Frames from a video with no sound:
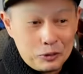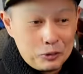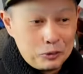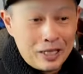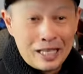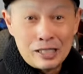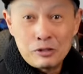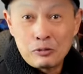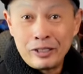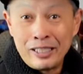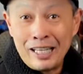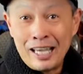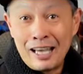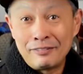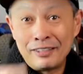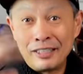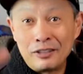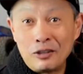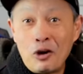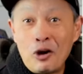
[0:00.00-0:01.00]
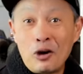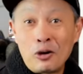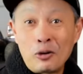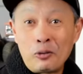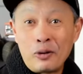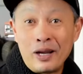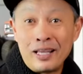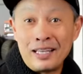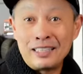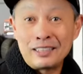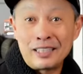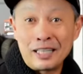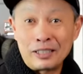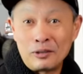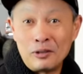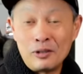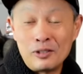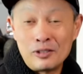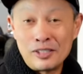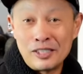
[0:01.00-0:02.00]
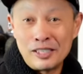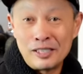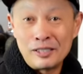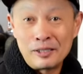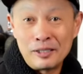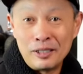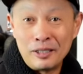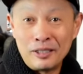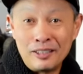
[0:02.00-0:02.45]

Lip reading: too. That's why they have that auto riding technology. You